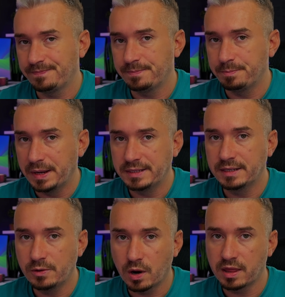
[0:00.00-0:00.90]

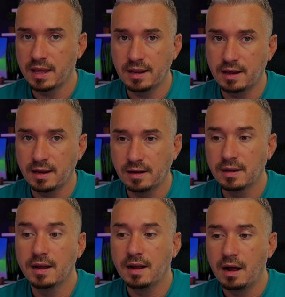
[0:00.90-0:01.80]
basically you are thinking,
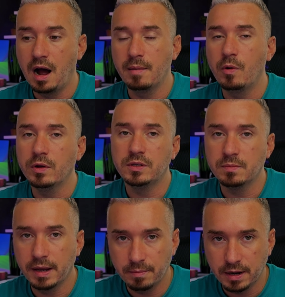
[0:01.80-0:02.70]
I'm going to
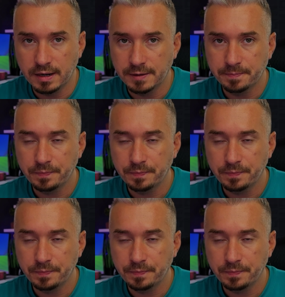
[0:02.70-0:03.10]
make money.